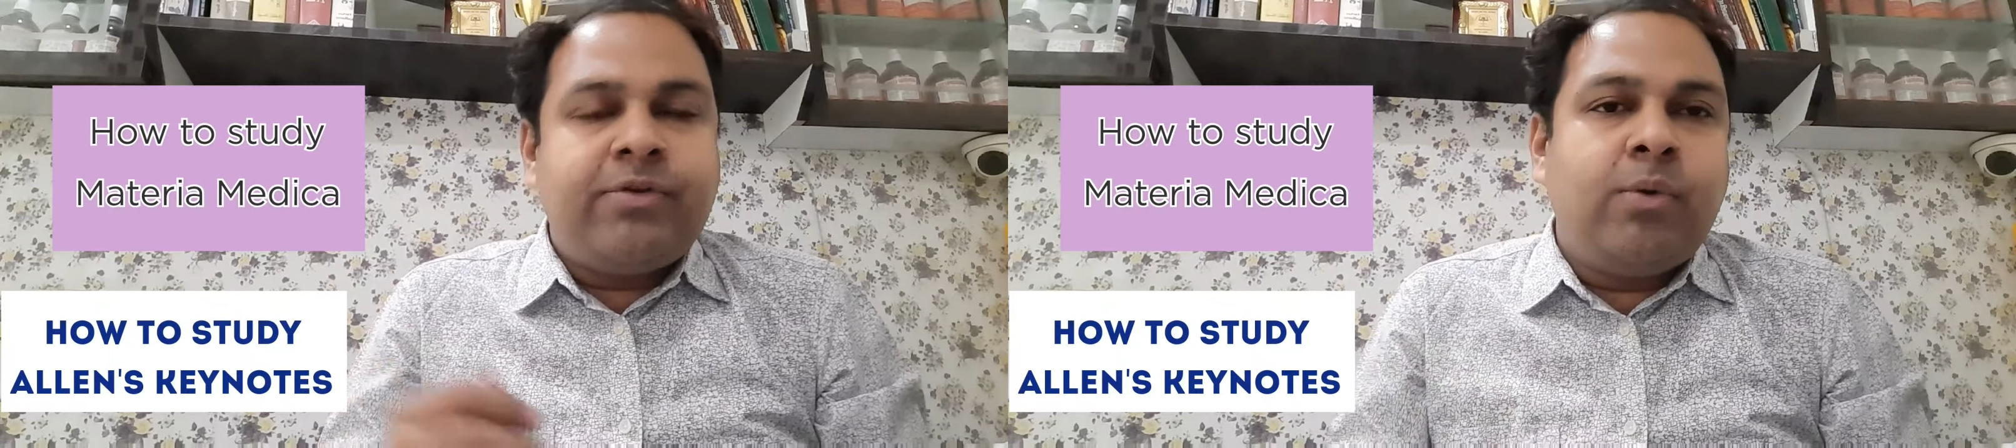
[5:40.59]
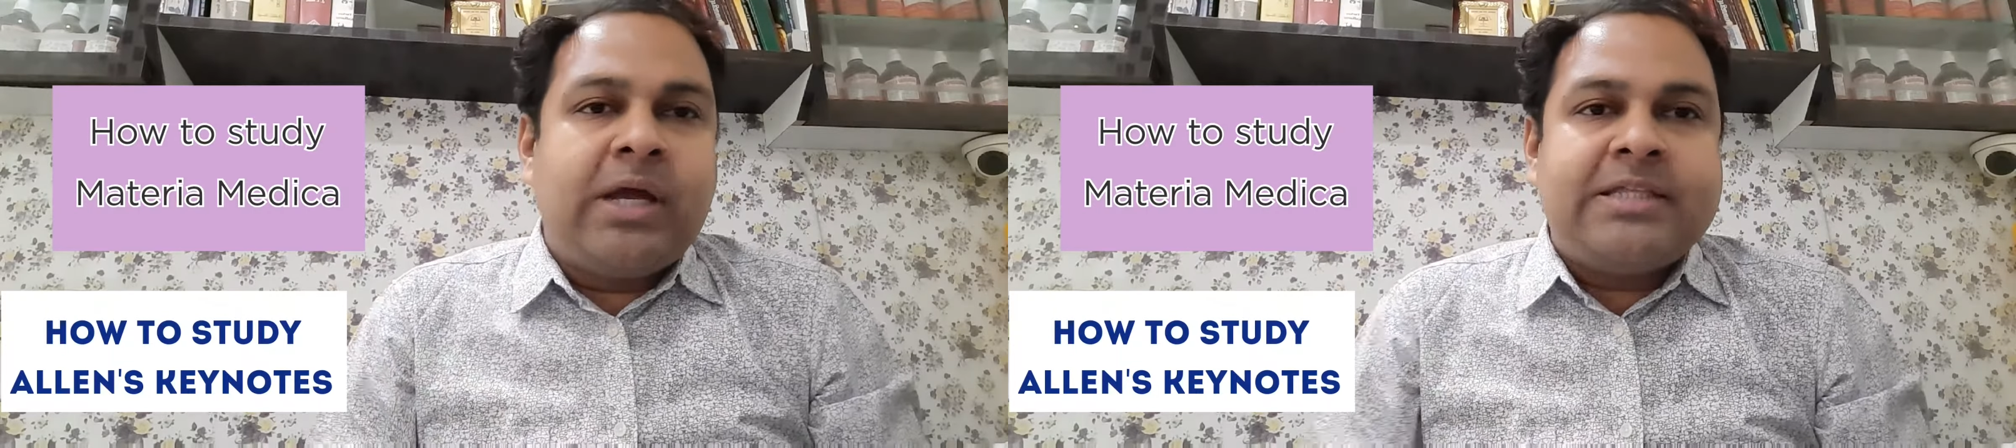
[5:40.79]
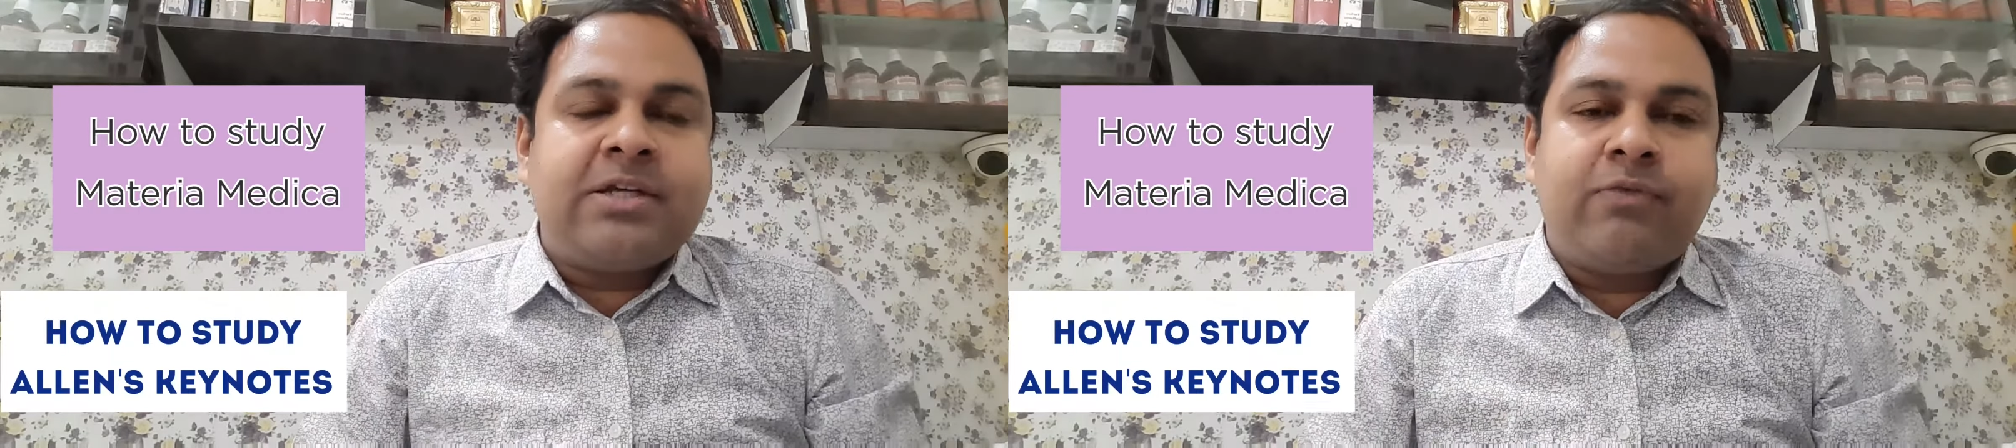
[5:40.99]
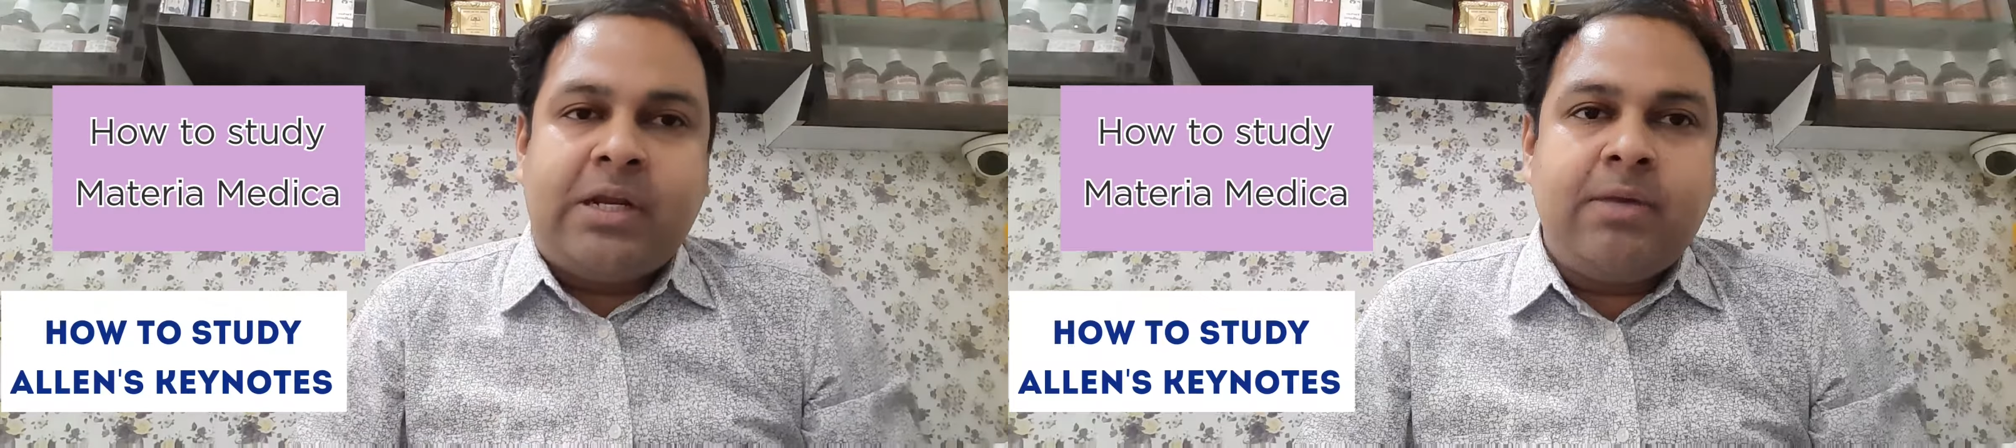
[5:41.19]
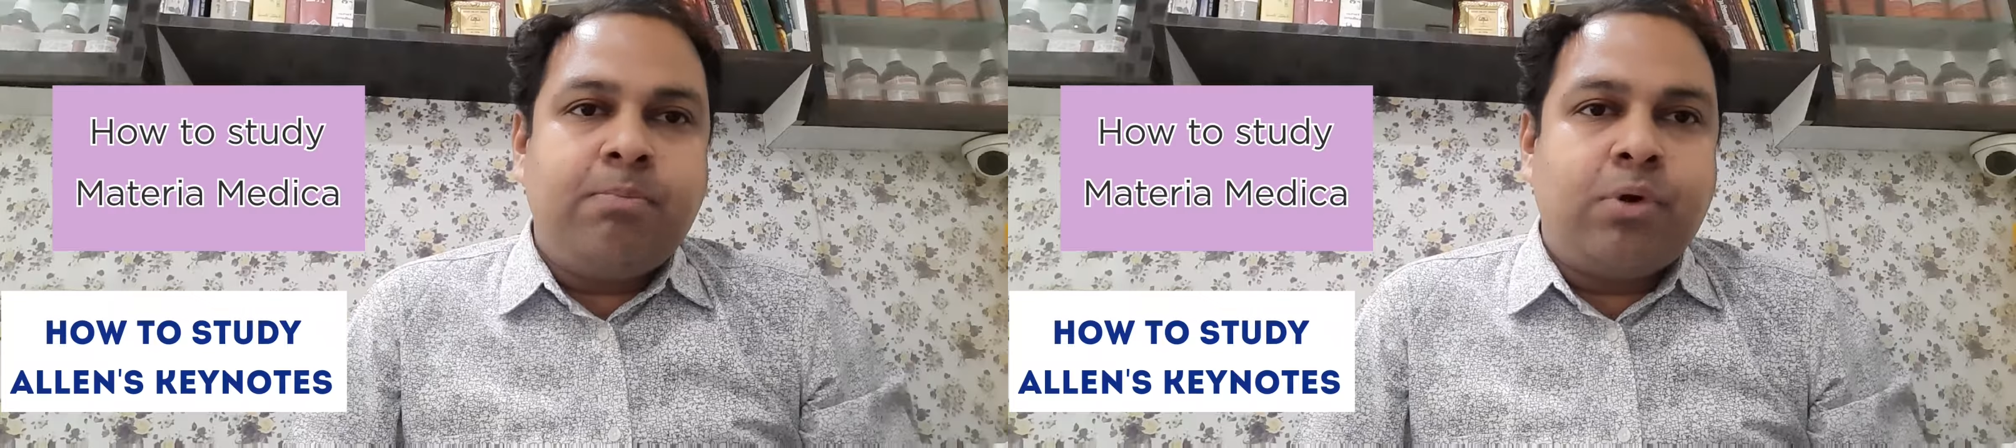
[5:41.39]
few lines are
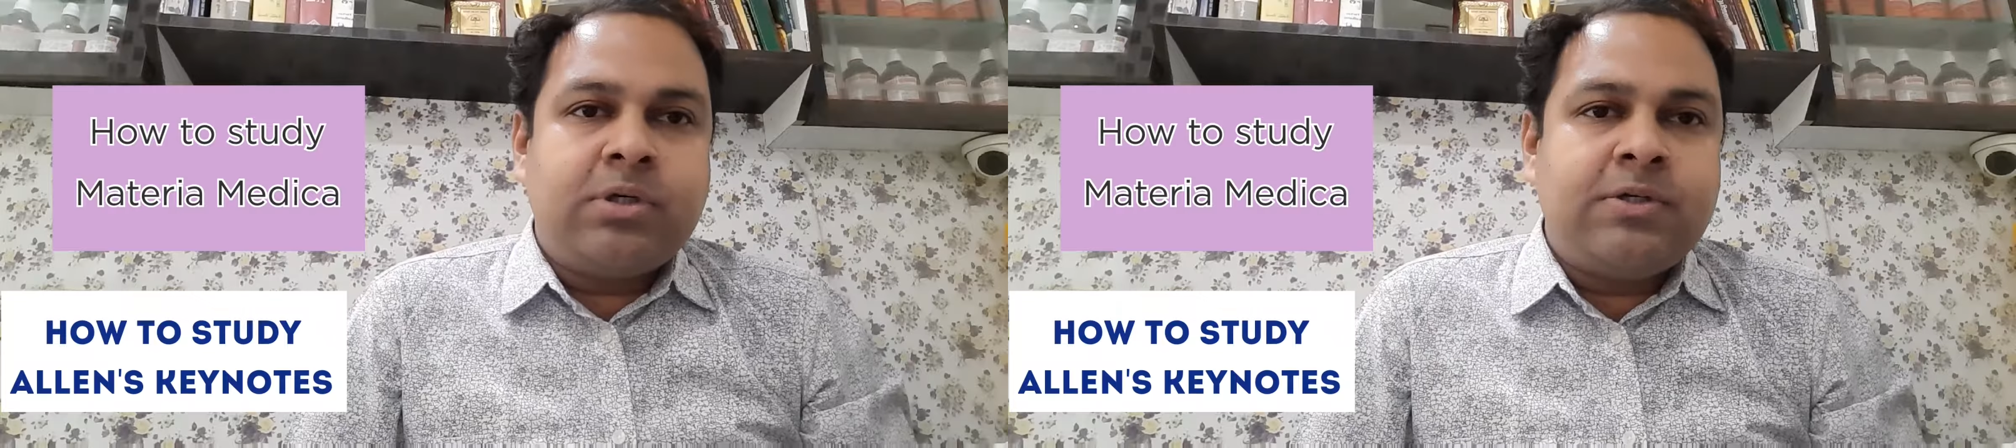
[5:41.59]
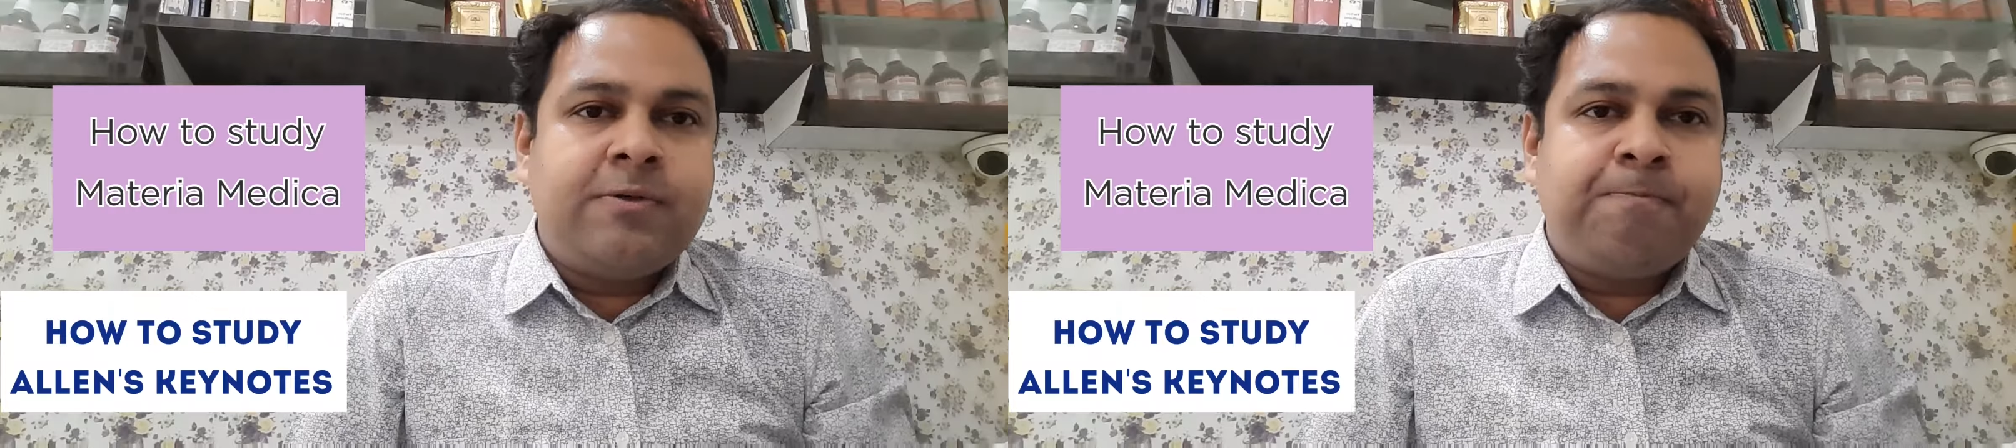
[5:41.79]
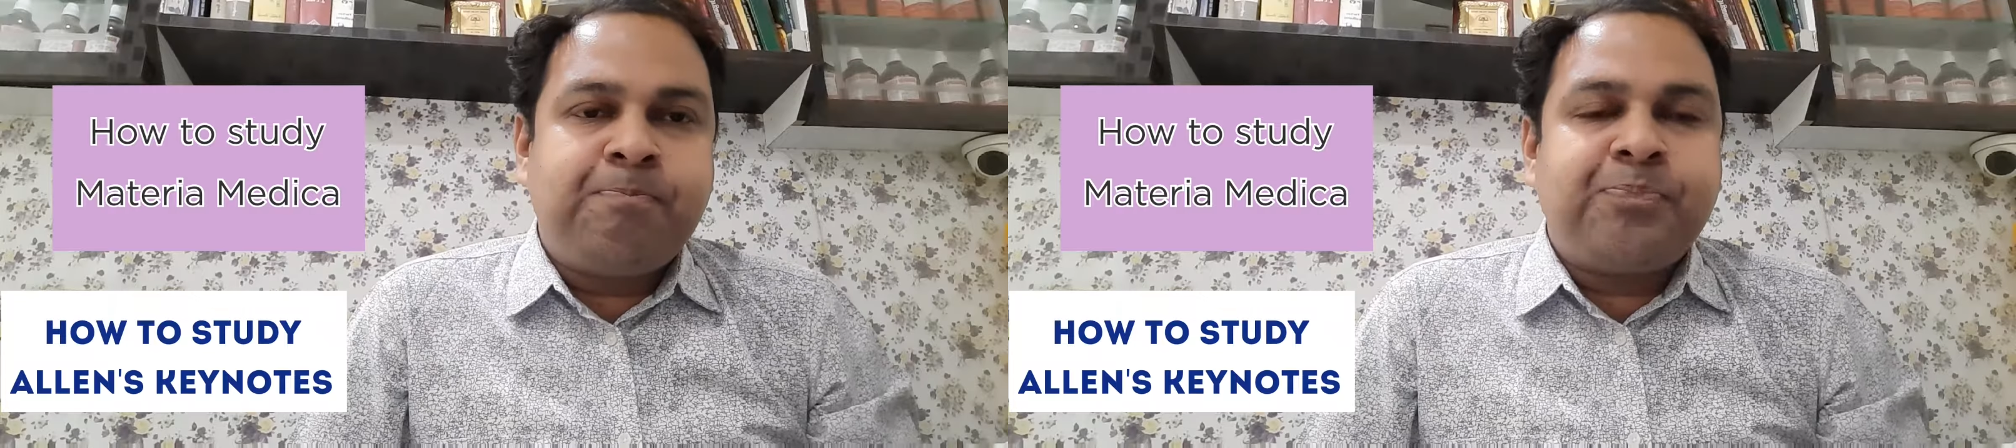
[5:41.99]
very important.